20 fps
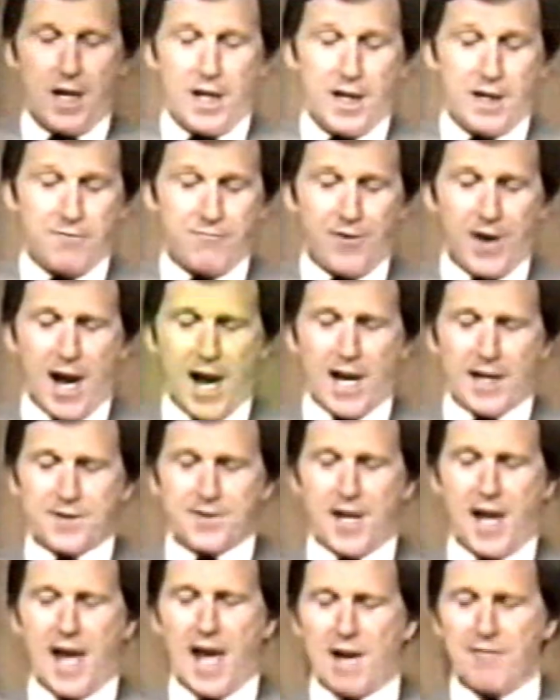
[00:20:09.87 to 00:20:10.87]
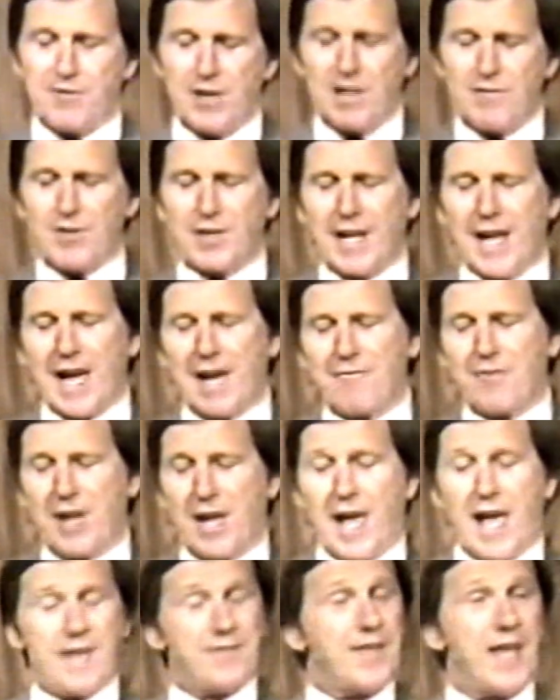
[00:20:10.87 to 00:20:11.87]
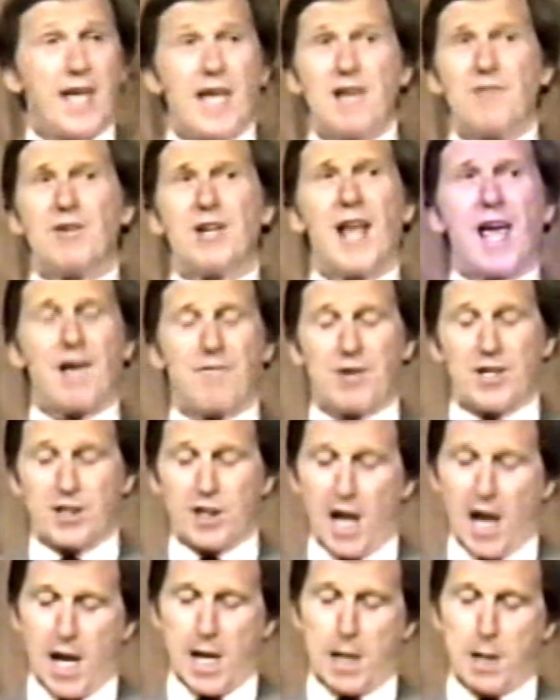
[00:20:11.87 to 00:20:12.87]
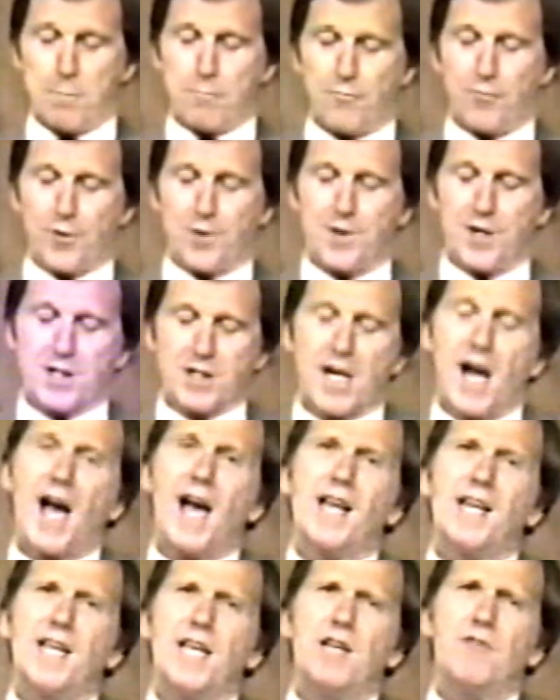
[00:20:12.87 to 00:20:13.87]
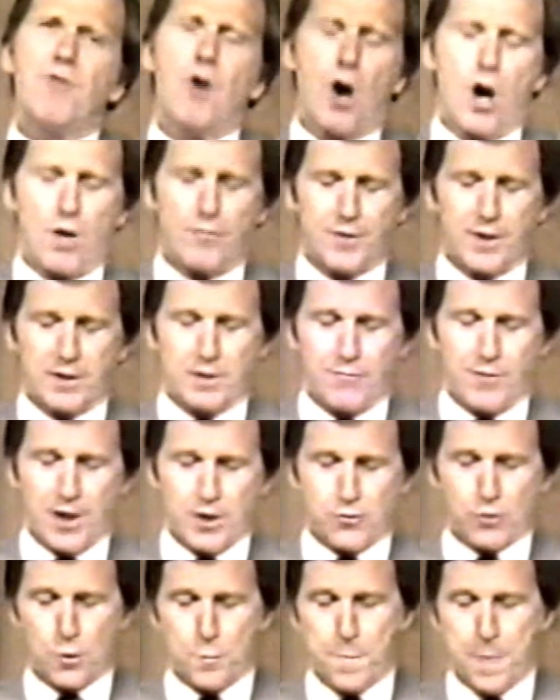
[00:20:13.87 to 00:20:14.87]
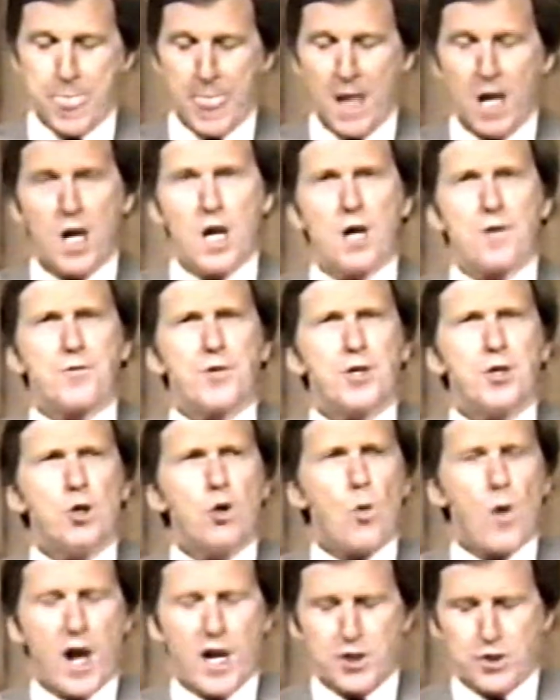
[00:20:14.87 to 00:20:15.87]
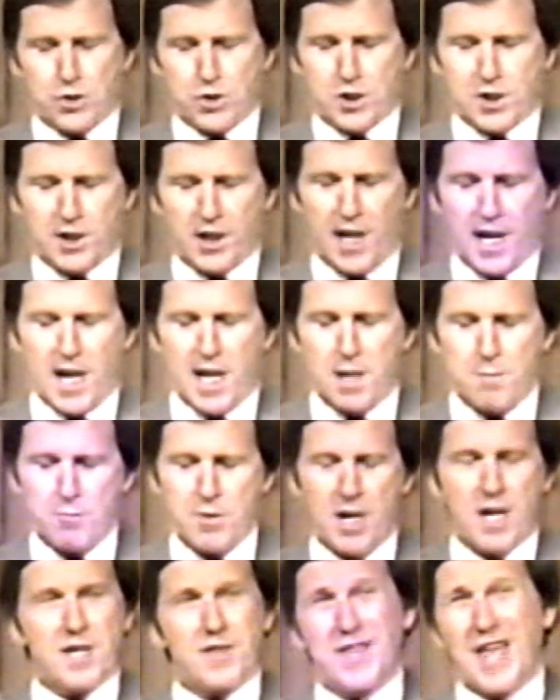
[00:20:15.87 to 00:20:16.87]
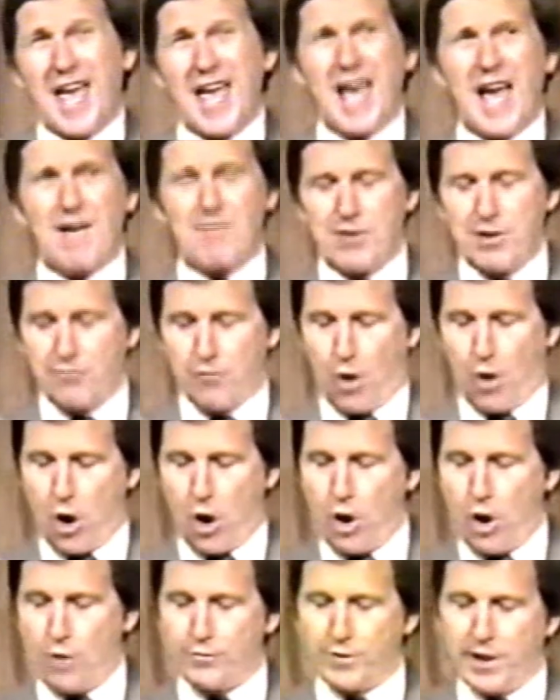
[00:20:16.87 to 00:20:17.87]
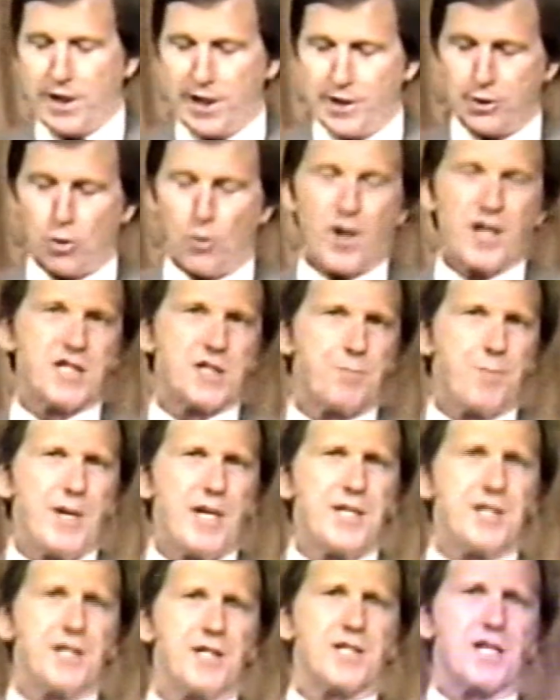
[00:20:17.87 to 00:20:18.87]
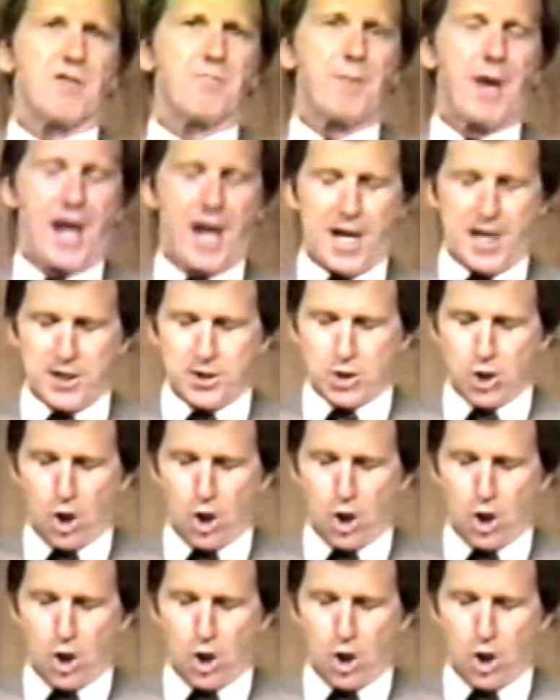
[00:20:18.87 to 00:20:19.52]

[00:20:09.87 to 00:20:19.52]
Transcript: In fact, they even have a name for this highly evolved individual. The New Agers claim they have evolved into a species of man